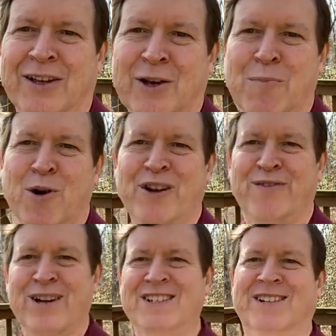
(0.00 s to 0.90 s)
Good morning,
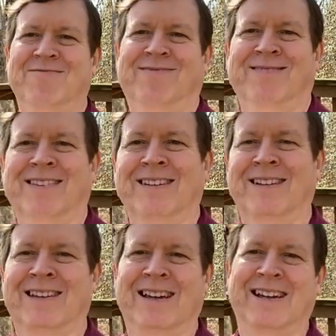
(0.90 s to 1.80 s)
friends.
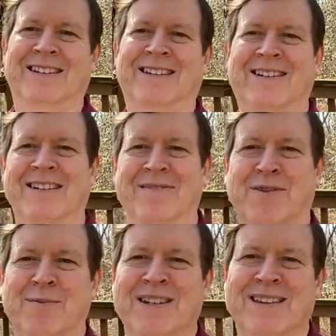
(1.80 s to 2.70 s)
It's Steve
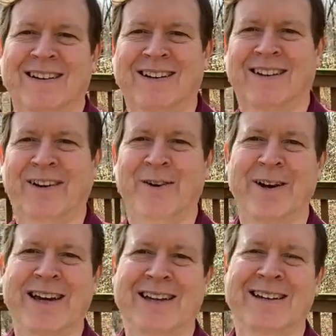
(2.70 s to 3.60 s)
from Southern
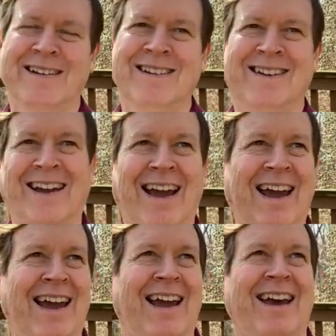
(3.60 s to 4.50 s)
Illinois again,
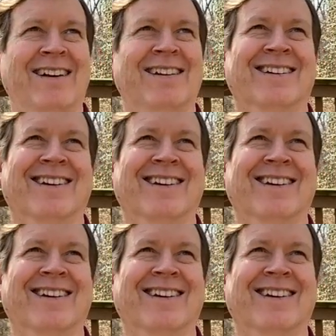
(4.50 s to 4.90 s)
and